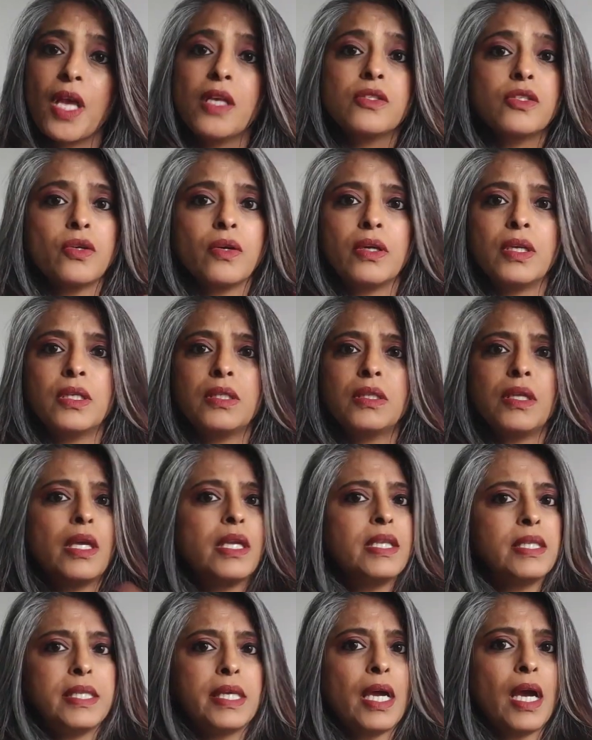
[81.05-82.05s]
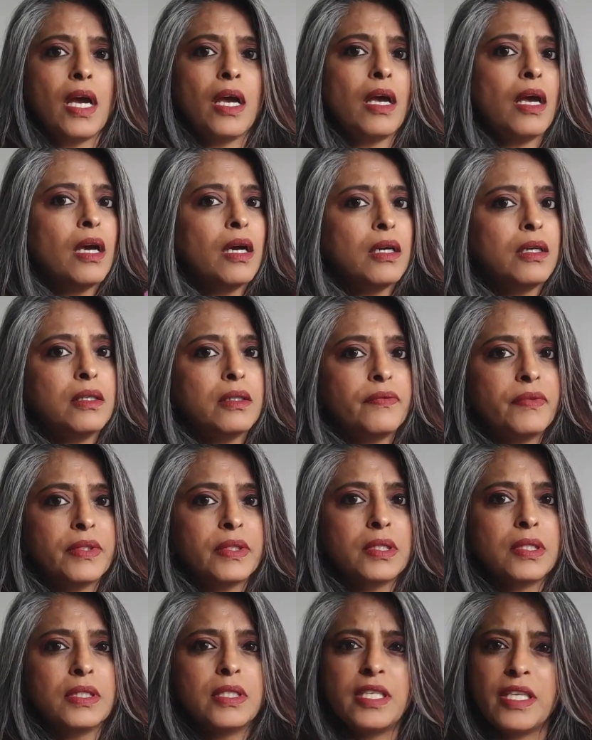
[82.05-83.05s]
So in India, with
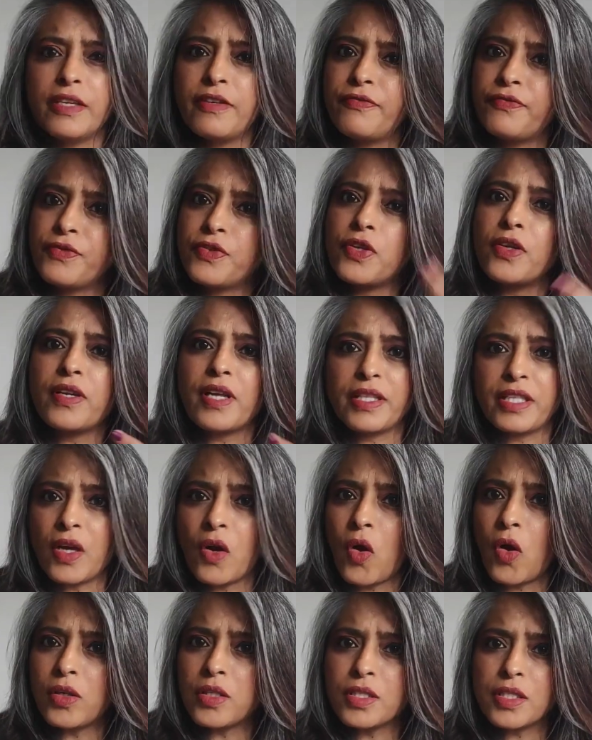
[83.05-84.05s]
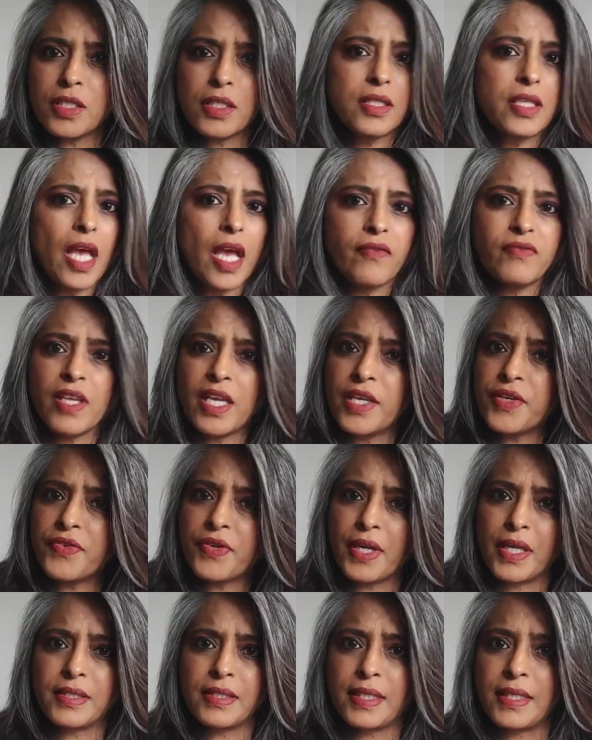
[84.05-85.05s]
NIFT or other colleges, they have their
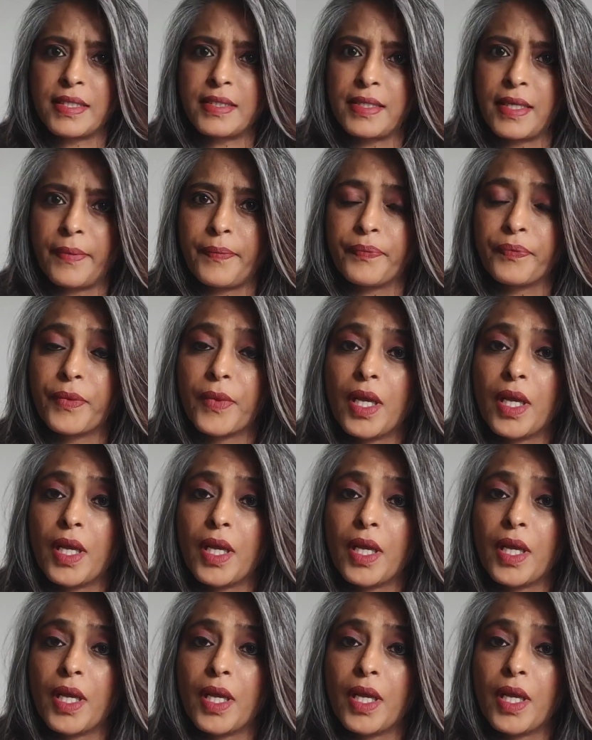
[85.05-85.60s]
entrance exam.